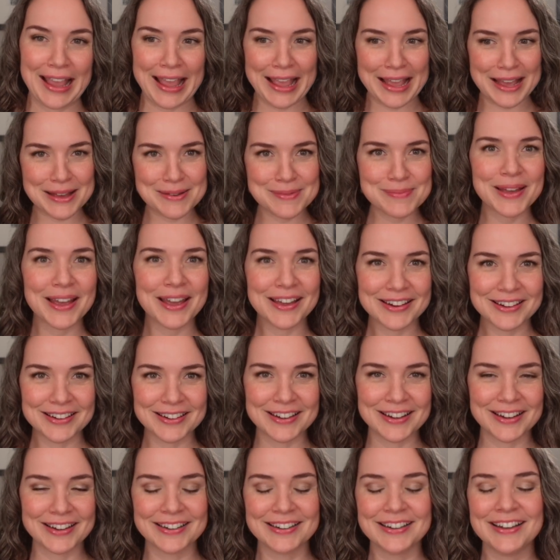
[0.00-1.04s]
am
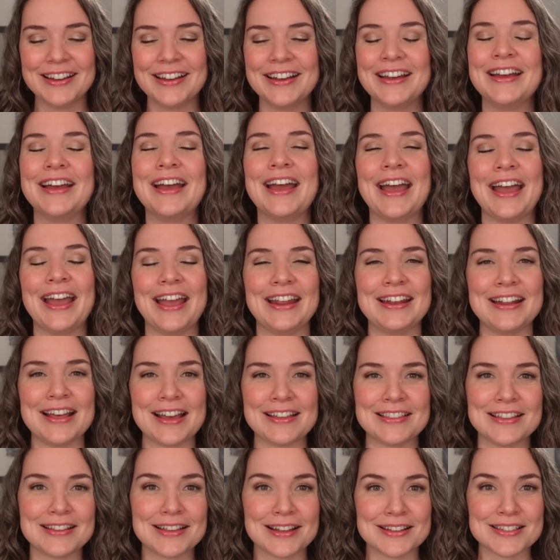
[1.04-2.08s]
editing, and I
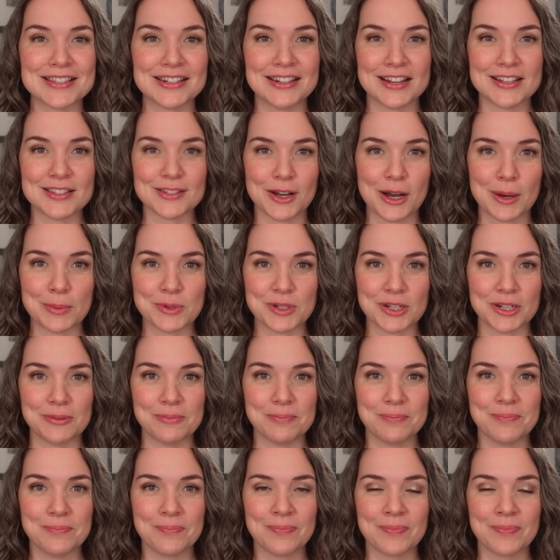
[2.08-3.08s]
think that's a nice option.